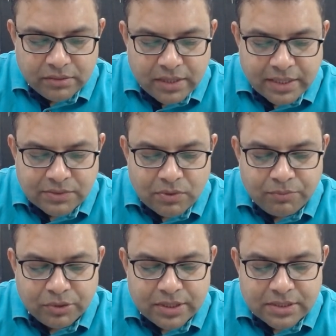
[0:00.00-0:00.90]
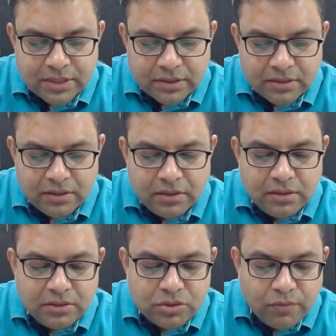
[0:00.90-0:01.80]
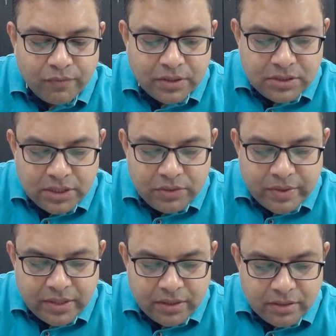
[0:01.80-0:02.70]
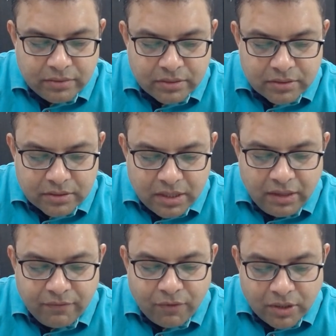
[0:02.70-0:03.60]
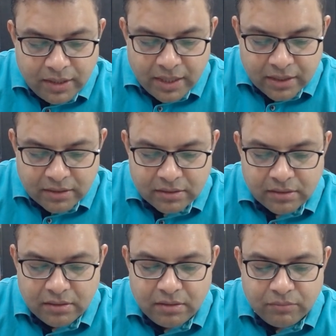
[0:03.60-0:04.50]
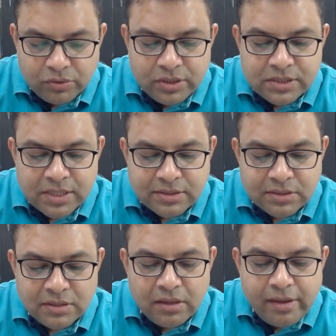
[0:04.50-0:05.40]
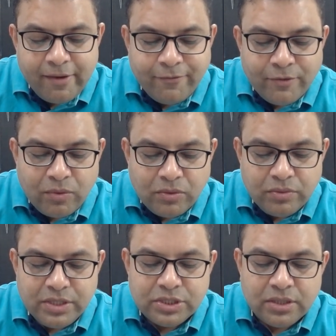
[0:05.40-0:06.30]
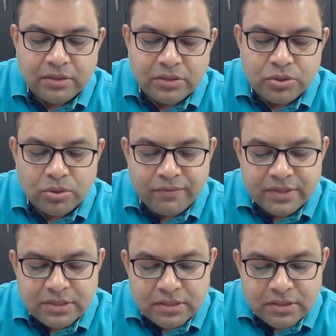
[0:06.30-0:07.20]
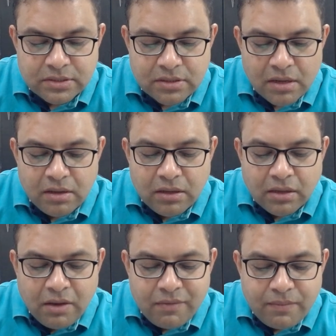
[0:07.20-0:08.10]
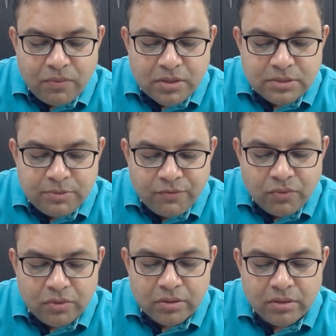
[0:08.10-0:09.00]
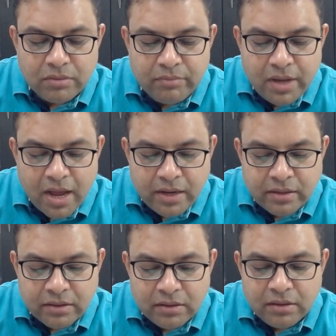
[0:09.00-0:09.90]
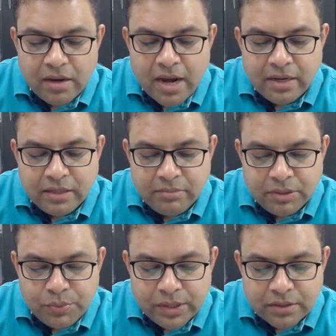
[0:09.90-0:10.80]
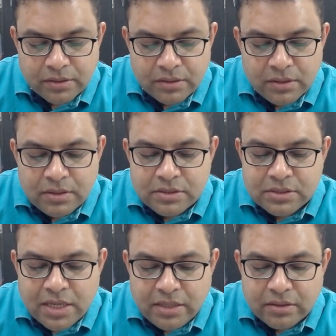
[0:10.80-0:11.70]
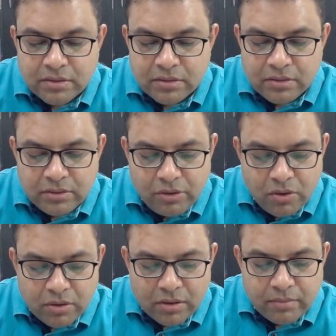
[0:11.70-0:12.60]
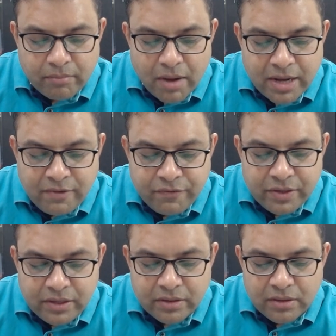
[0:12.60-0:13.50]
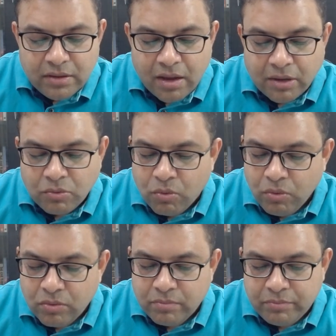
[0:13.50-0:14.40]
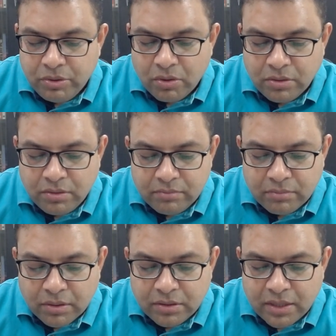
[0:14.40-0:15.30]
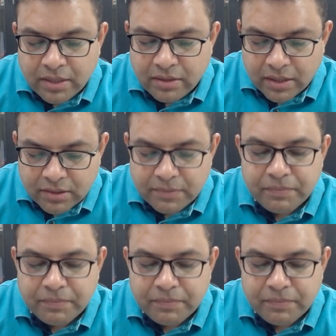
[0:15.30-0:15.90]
that is what buddha is saying so verse 348, Buddha says, if you want to reach the other shore of existence, give up what is before, behind, and in between. Set your mind free and go beyond birth and death.